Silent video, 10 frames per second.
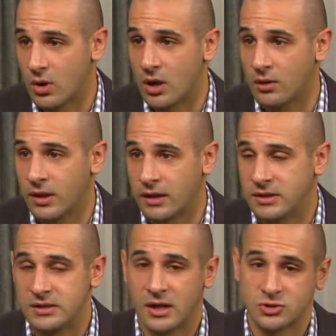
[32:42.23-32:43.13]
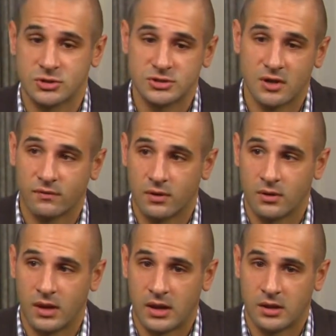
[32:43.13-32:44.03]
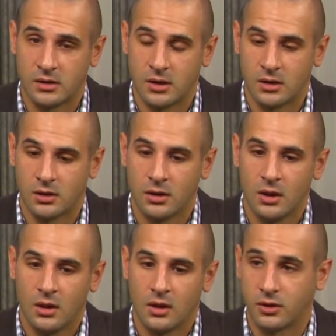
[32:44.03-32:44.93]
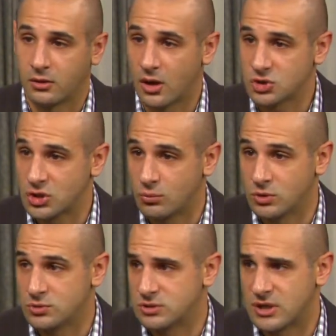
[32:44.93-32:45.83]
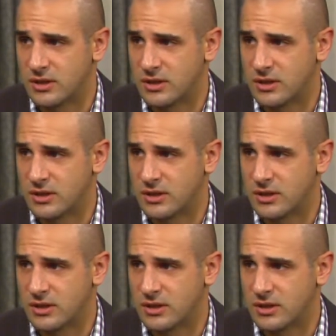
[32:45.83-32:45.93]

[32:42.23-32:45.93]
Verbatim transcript: well, and he actually suffered a, uh, a concussion, which was, mm-hmm.